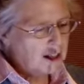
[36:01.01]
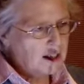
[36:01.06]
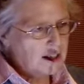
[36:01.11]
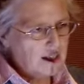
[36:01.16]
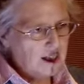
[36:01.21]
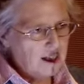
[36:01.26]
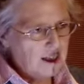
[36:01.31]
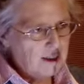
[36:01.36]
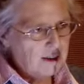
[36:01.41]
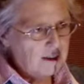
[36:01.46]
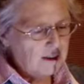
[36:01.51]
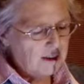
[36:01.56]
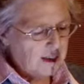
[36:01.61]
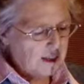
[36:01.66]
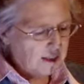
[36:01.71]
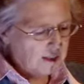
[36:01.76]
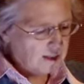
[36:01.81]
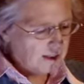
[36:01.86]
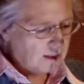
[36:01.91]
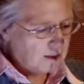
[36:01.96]
in eighteen
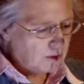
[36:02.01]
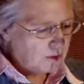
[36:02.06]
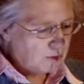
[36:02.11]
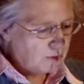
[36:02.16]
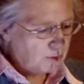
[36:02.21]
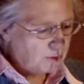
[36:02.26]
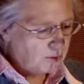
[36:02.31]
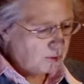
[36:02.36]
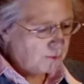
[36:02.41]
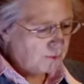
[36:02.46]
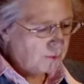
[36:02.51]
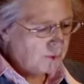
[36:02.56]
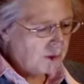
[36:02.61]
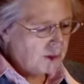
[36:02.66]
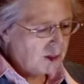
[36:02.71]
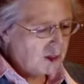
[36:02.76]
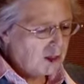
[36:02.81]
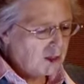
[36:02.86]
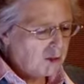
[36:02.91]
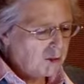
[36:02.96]
eighty-two
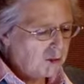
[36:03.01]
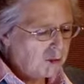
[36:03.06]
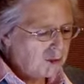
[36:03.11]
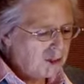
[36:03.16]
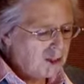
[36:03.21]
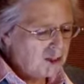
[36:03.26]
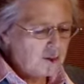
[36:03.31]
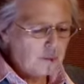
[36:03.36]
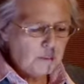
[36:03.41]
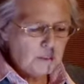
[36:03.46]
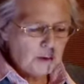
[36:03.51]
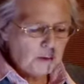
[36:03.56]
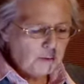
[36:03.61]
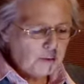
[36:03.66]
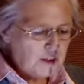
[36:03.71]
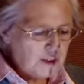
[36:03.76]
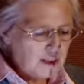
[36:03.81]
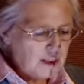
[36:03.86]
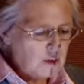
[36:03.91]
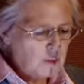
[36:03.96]
fit
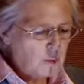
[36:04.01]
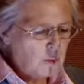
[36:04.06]
perfectly